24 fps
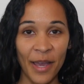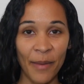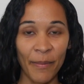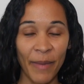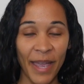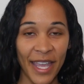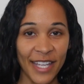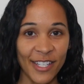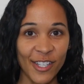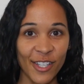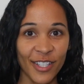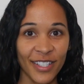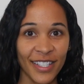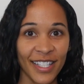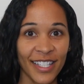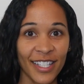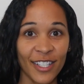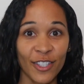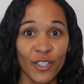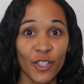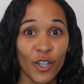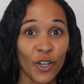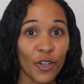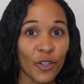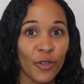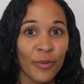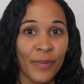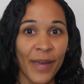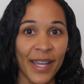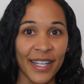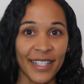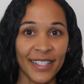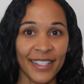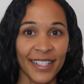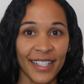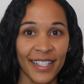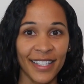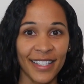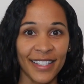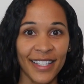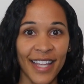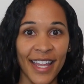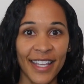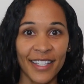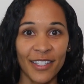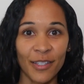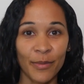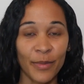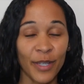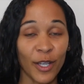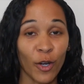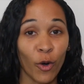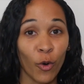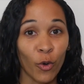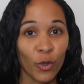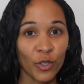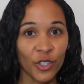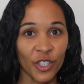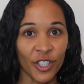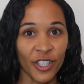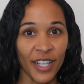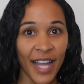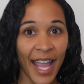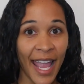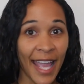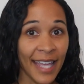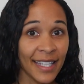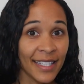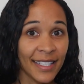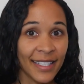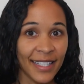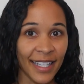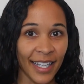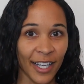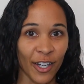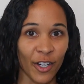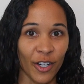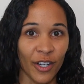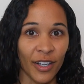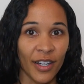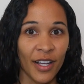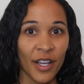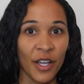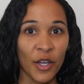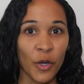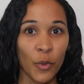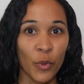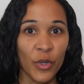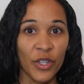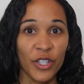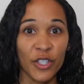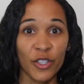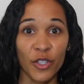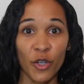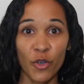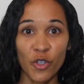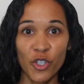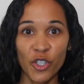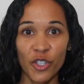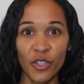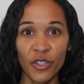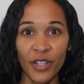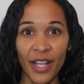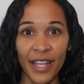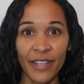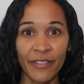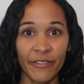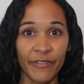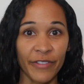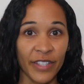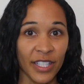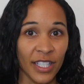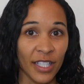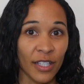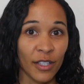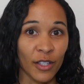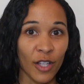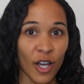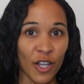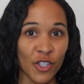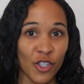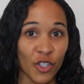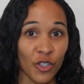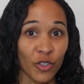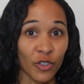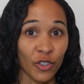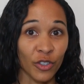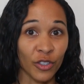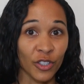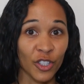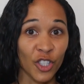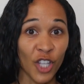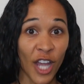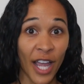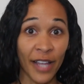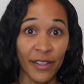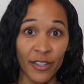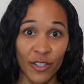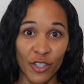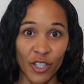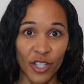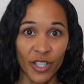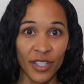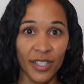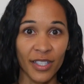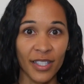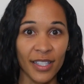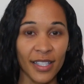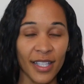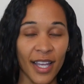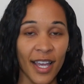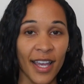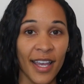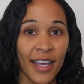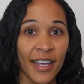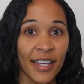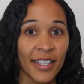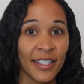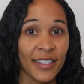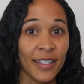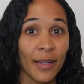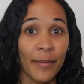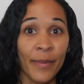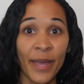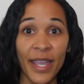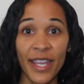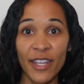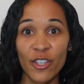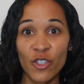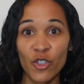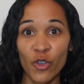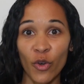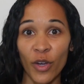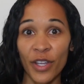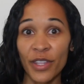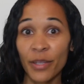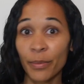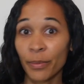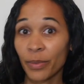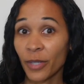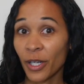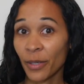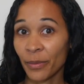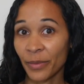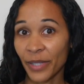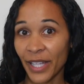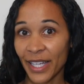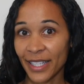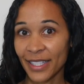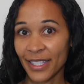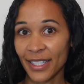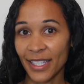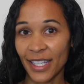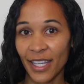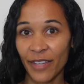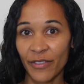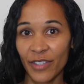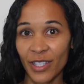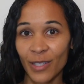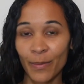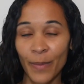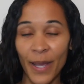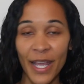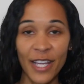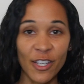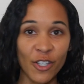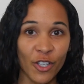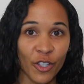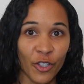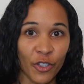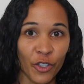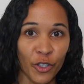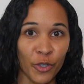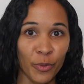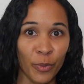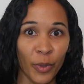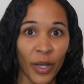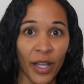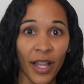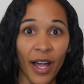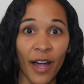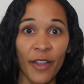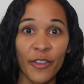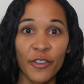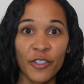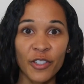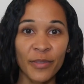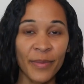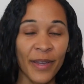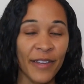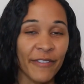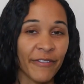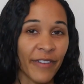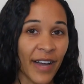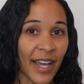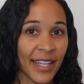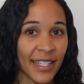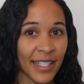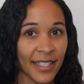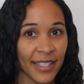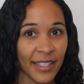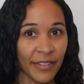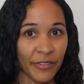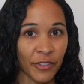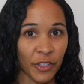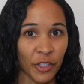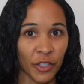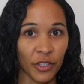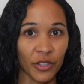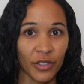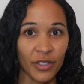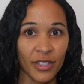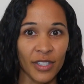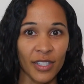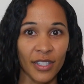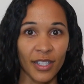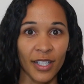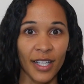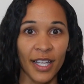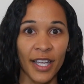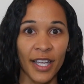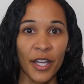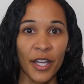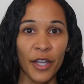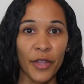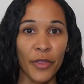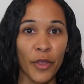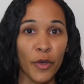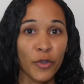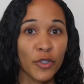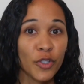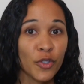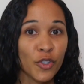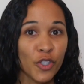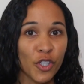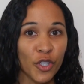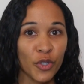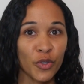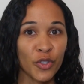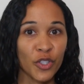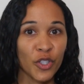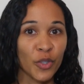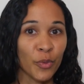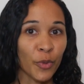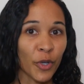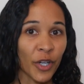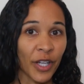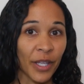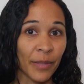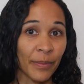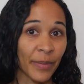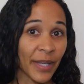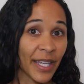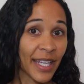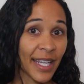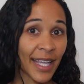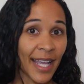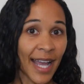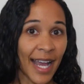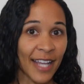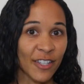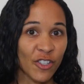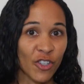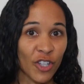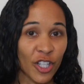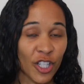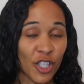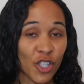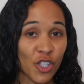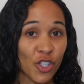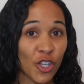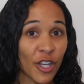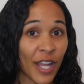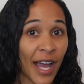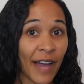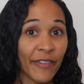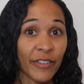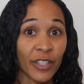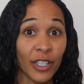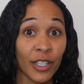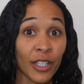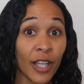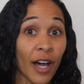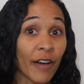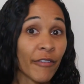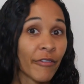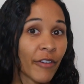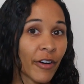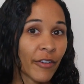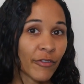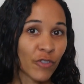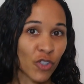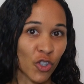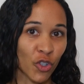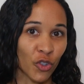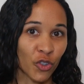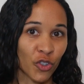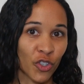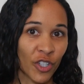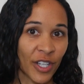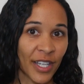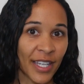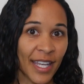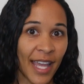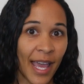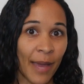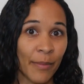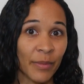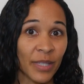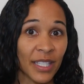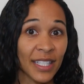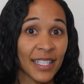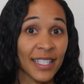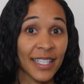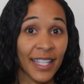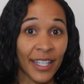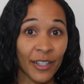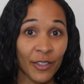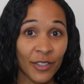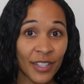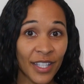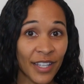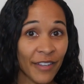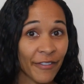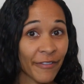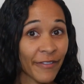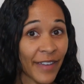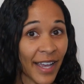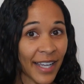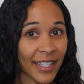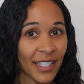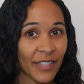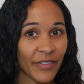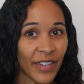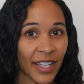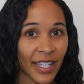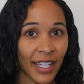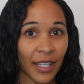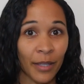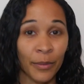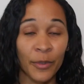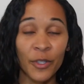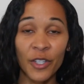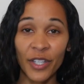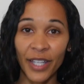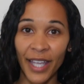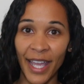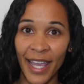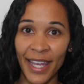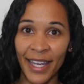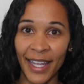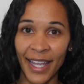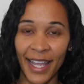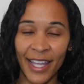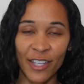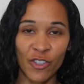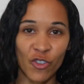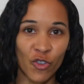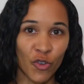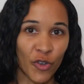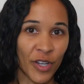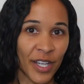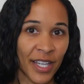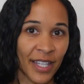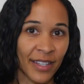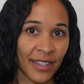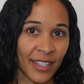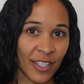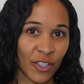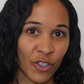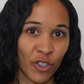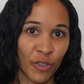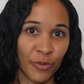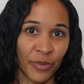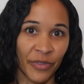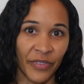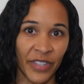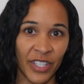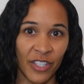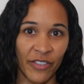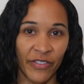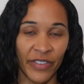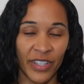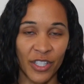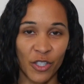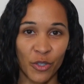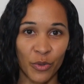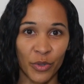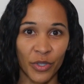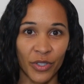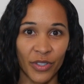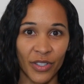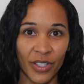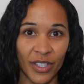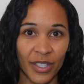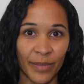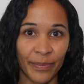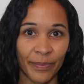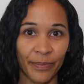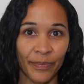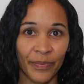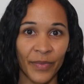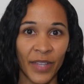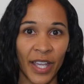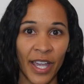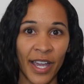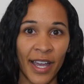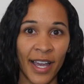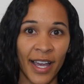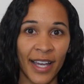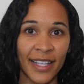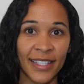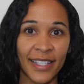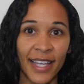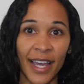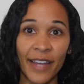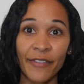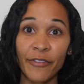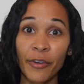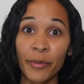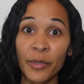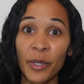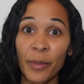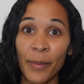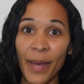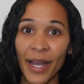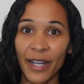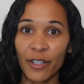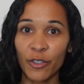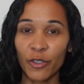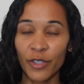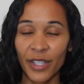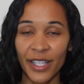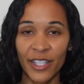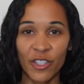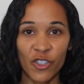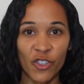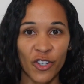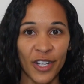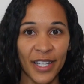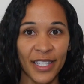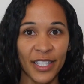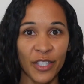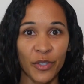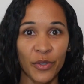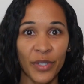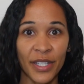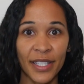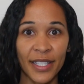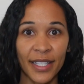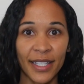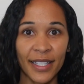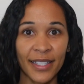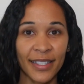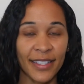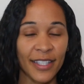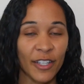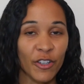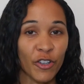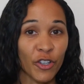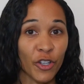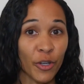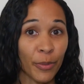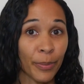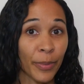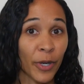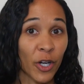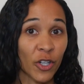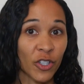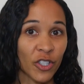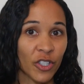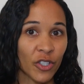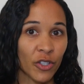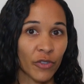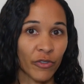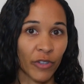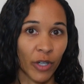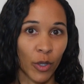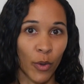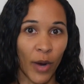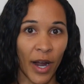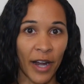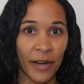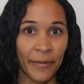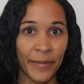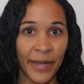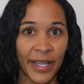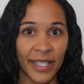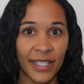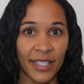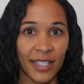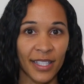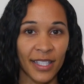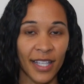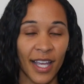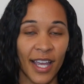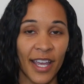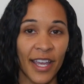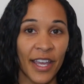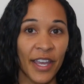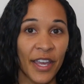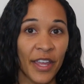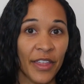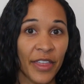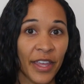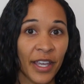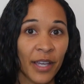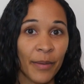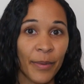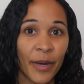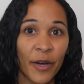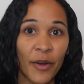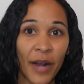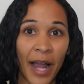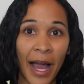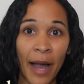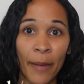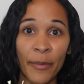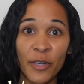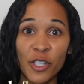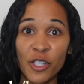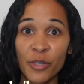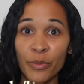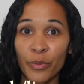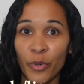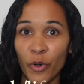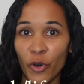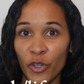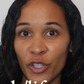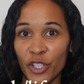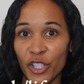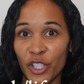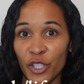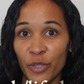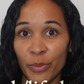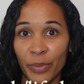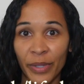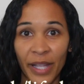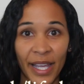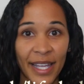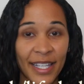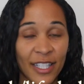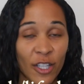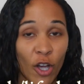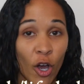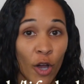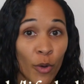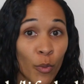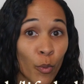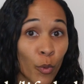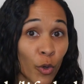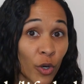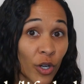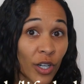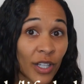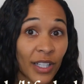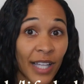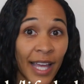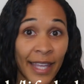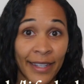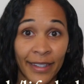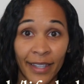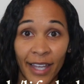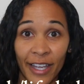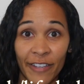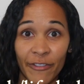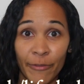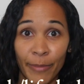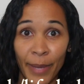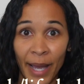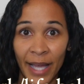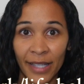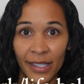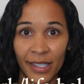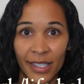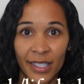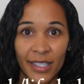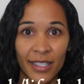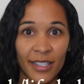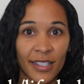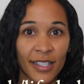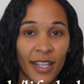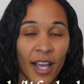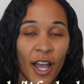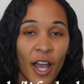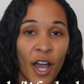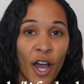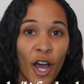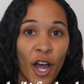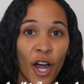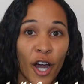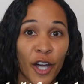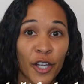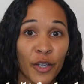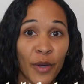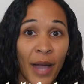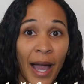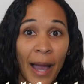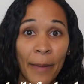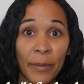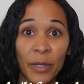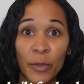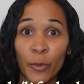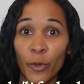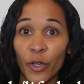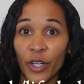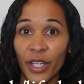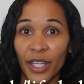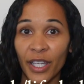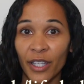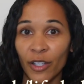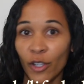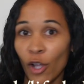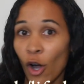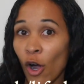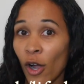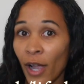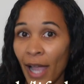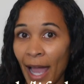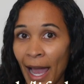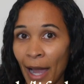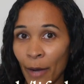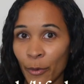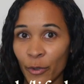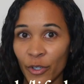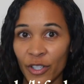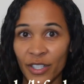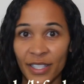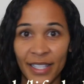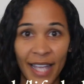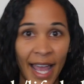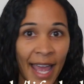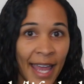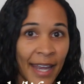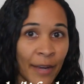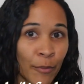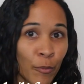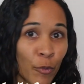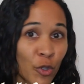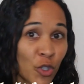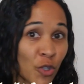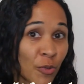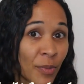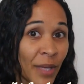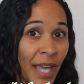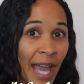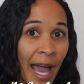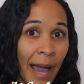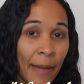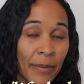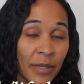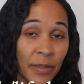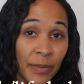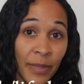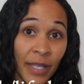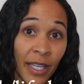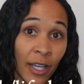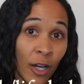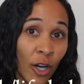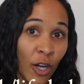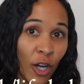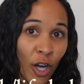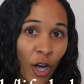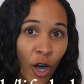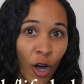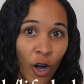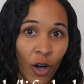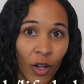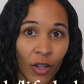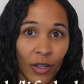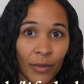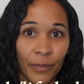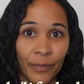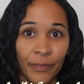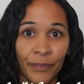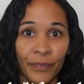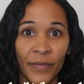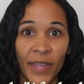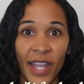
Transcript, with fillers: Patients in internal medicine tend to be older and sicker with social and physiological challenges. Some may enjoy the complexity of this patient group, while others may find it difficult. Those who choose to work in pediatrics should have a love of children and be skilled and effective at communicating and treating this group of individuals. Aside from your medical interests, you need to consider your personal requirements. Think about how much importance you place on work and life balance. Are you happy working long hours and would you be happy being on call?